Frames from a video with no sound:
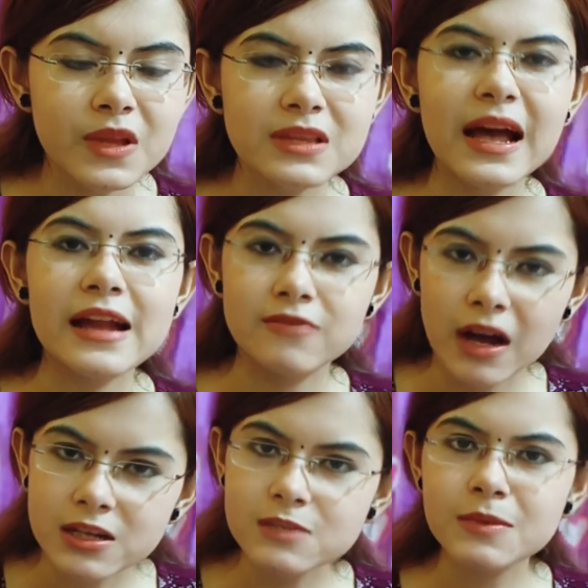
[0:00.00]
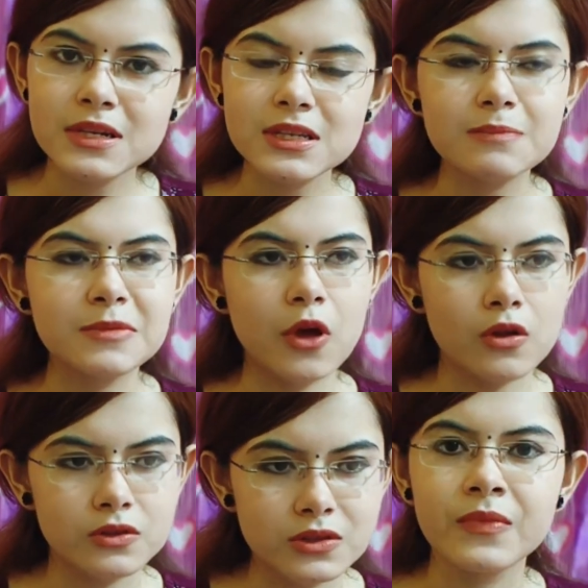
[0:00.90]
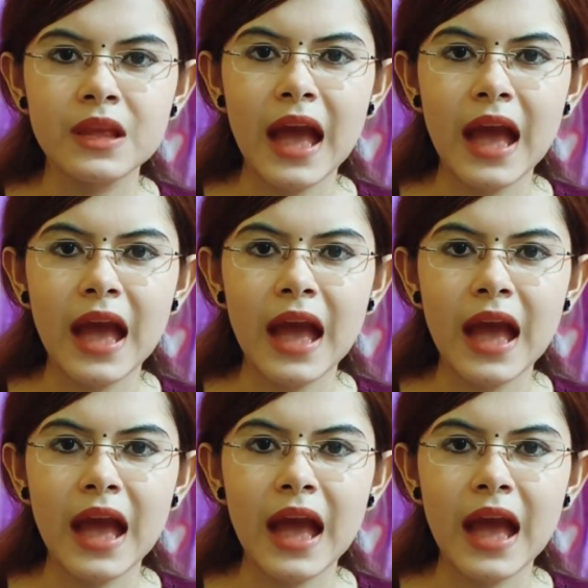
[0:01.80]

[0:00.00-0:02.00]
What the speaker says: the advancements in pathology